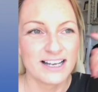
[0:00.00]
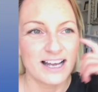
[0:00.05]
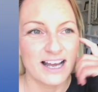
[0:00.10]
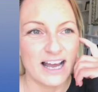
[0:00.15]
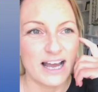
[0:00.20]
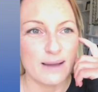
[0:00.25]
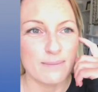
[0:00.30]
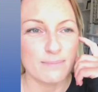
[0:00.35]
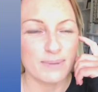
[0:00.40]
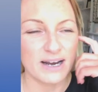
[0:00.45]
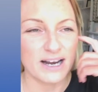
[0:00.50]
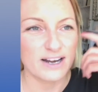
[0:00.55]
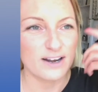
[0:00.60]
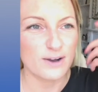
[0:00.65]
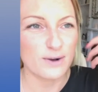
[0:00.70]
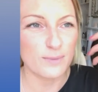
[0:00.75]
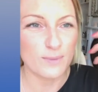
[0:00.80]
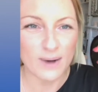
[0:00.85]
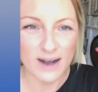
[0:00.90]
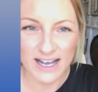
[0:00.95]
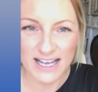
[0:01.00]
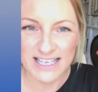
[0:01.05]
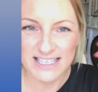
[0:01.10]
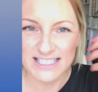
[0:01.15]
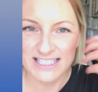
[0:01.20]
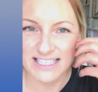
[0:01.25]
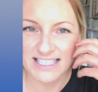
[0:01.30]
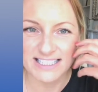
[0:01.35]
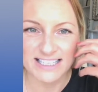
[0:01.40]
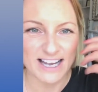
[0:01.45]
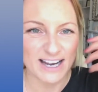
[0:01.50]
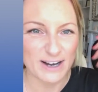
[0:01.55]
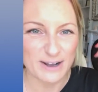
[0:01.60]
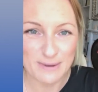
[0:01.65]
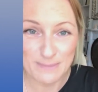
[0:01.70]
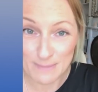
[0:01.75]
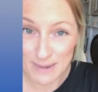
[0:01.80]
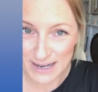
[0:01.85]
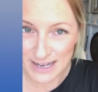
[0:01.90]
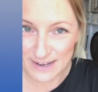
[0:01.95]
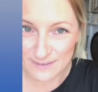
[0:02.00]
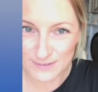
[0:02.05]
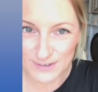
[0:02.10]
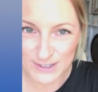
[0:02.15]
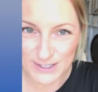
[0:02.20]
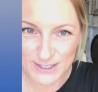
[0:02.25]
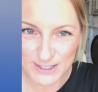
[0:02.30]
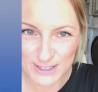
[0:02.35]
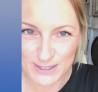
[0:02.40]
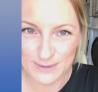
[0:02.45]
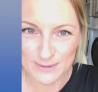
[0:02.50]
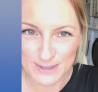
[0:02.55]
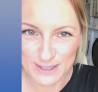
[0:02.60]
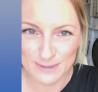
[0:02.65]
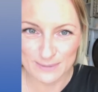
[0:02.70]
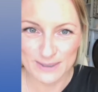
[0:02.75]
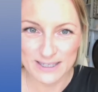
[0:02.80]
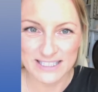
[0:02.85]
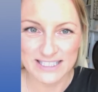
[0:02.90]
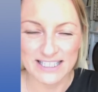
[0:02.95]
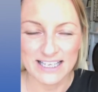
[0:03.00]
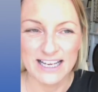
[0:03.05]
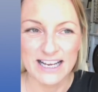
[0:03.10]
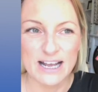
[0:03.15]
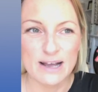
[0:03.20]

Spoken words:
But I know why I did it. I know many of us do it.